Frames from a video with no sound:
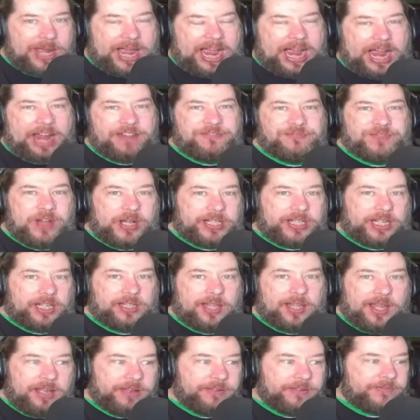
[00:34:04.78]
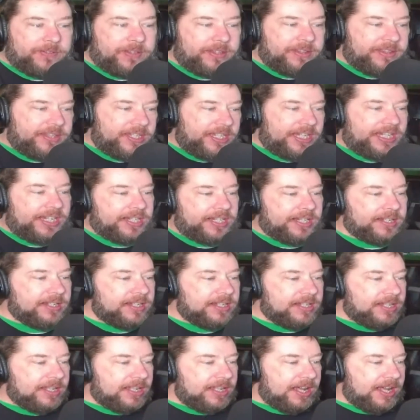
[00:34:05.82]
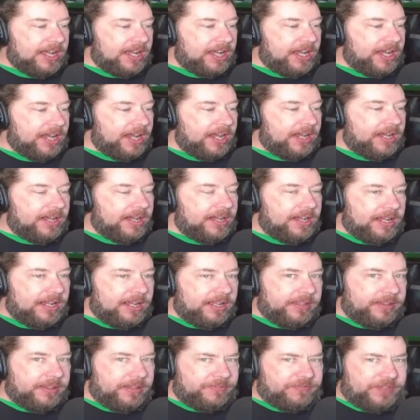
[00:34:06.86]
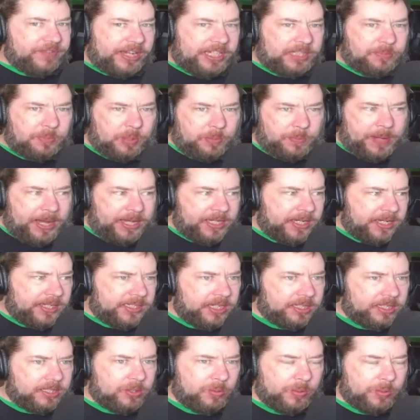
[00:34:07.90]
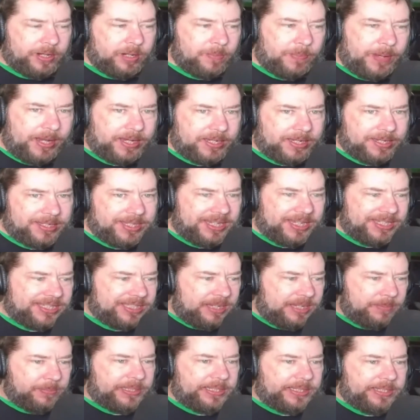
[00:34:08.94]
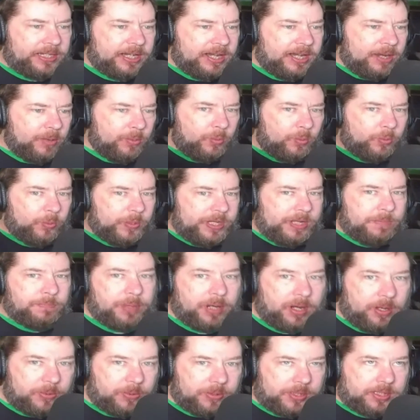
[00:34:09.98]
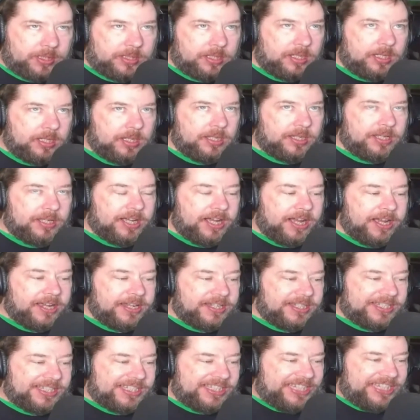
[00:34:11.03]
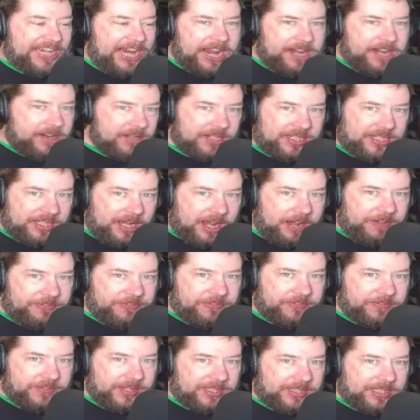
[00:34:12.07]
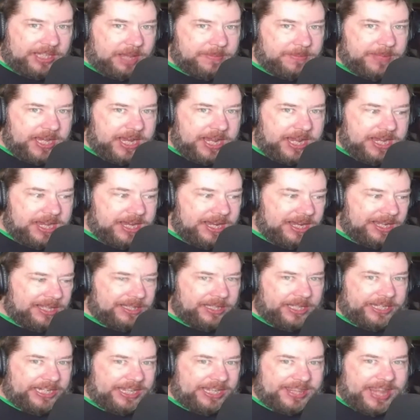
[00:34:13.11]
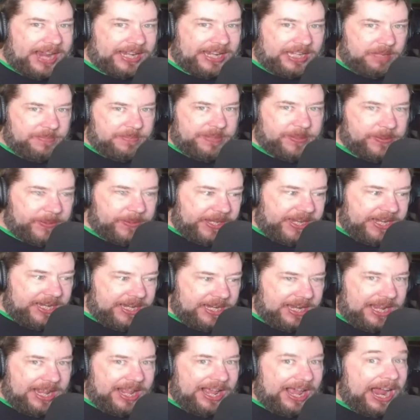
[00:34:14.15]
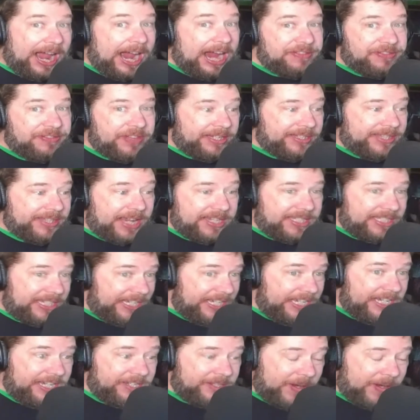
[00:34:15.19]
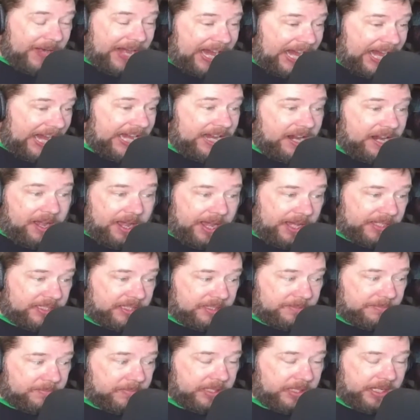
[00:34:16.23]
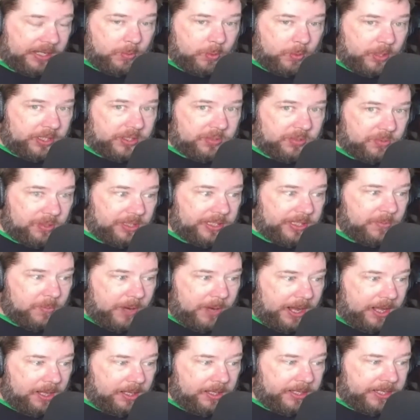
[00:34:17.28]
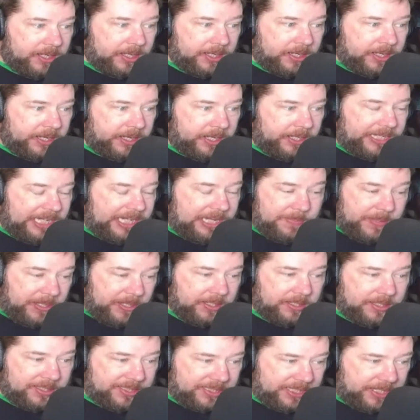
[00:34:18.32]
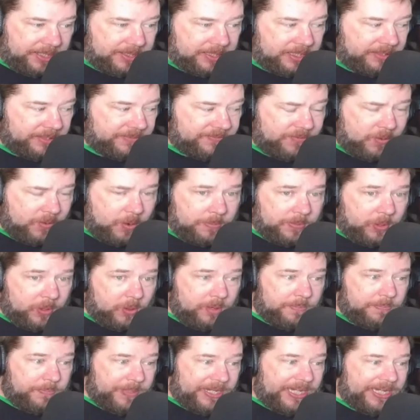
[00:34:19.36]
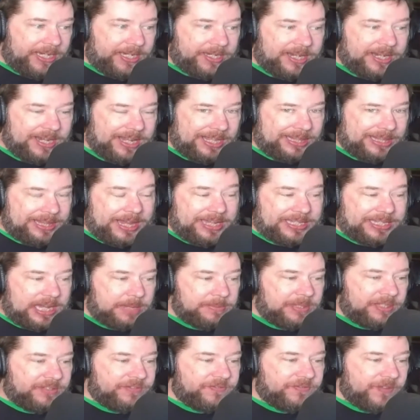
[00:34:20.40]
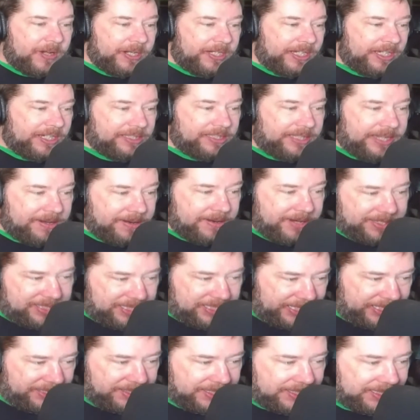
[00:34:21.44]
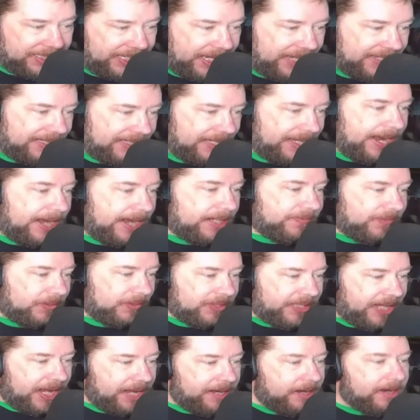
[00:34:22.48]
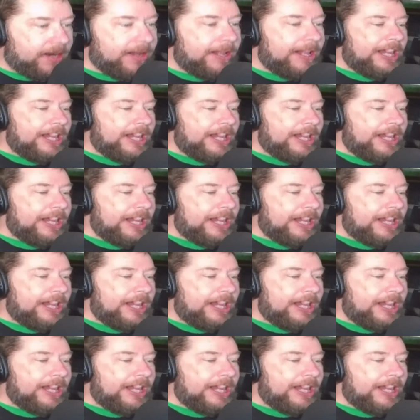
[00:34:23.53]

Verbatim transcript: I fucking love the uh, the Facebook pages and Twitter pages that simply repost uh, scanner stuff that's coming in, like in that community, I think that's either A, awesome. It works really well uh, in keeping citizens informed, or B, a lot of times it's fucking hilarious, like in this case, the Nashville scanner.